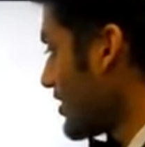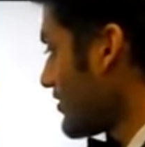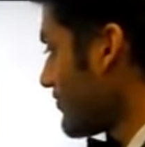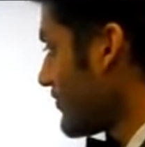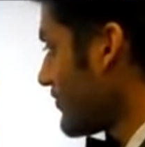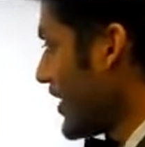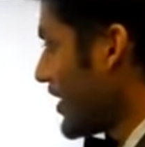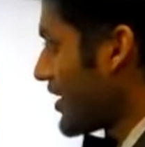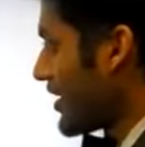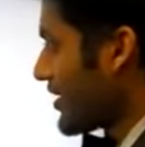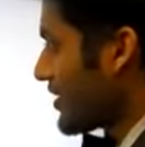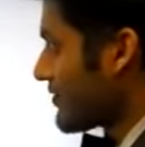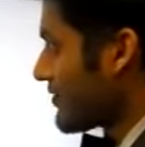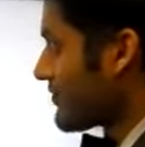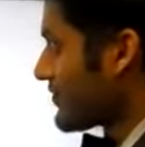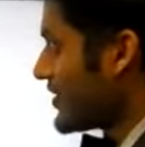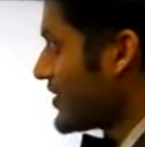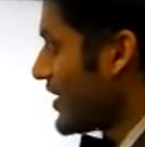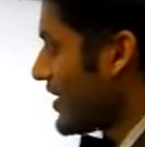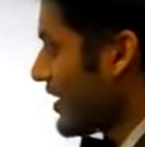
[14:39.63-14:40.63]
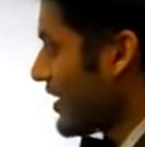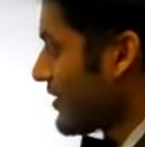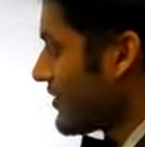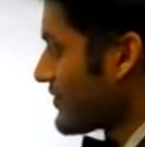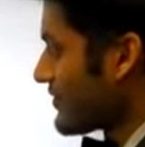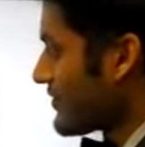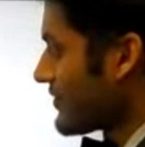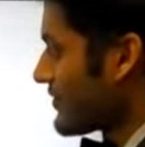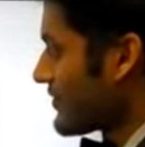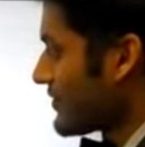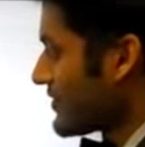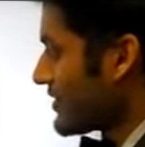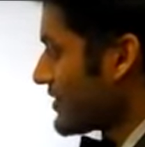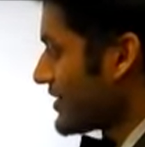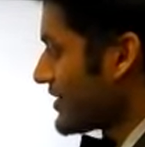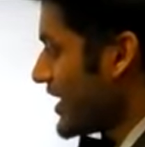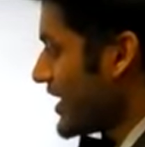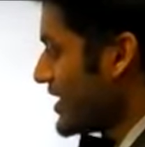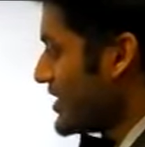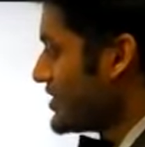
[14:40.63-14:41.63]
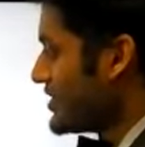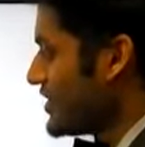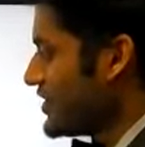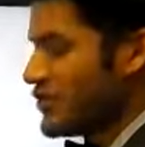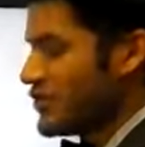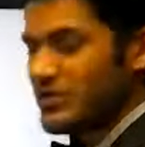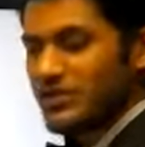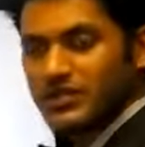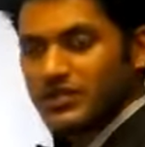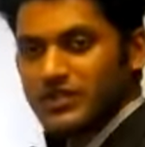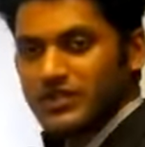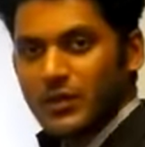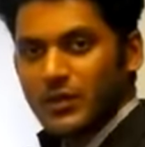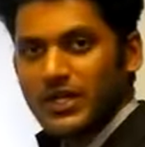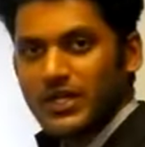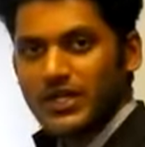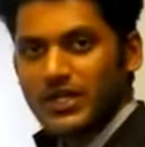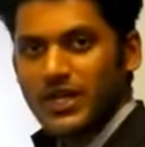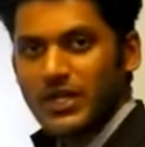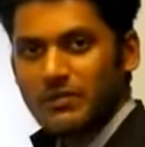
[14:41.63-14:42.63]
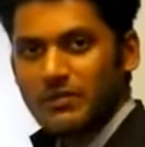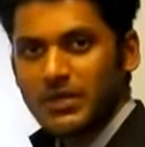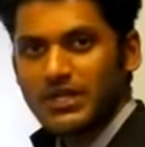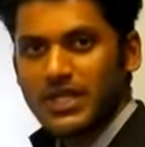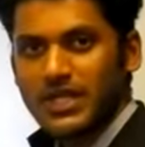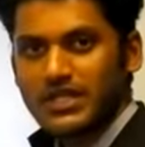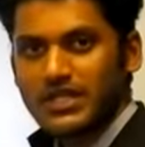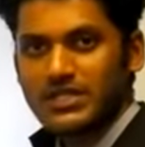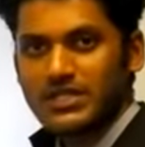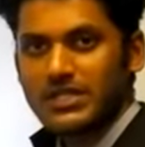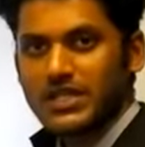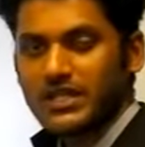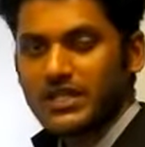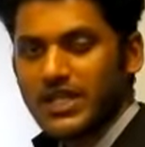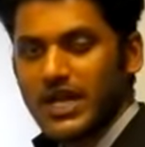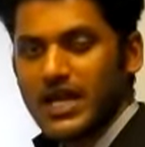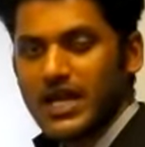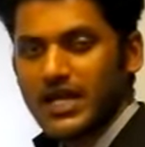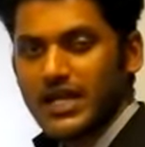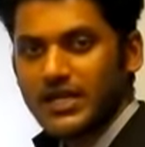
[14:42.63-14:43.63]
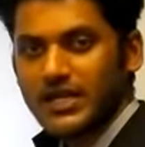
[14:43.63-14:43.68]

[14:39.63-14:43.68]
The engine uses a 29-bit extended CAN